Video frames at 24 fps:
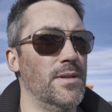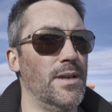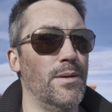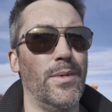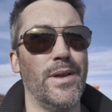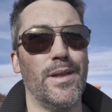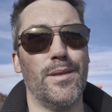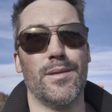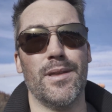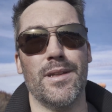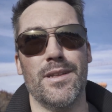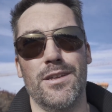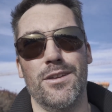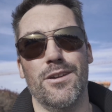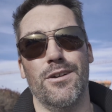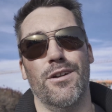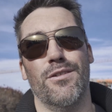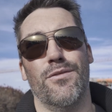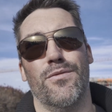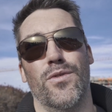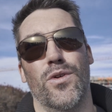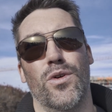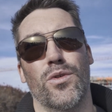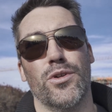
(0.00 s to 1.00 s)
I might send the
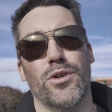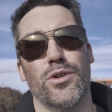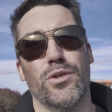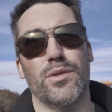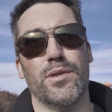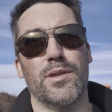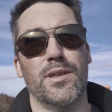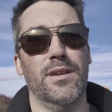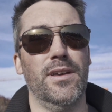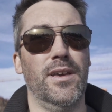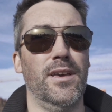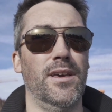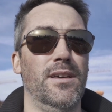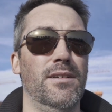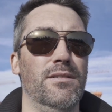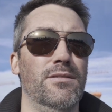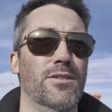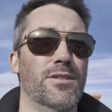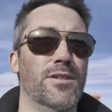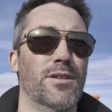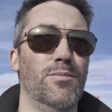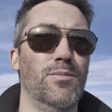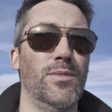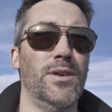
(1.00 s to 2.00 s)
odd photo, say, hey,
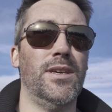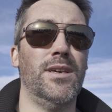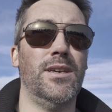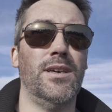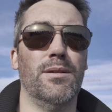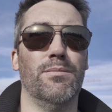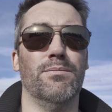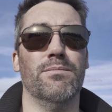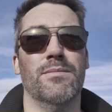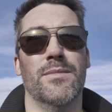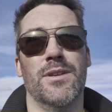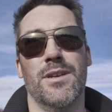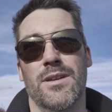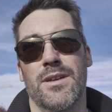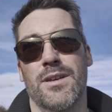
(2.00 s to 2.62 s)
look at me, I'm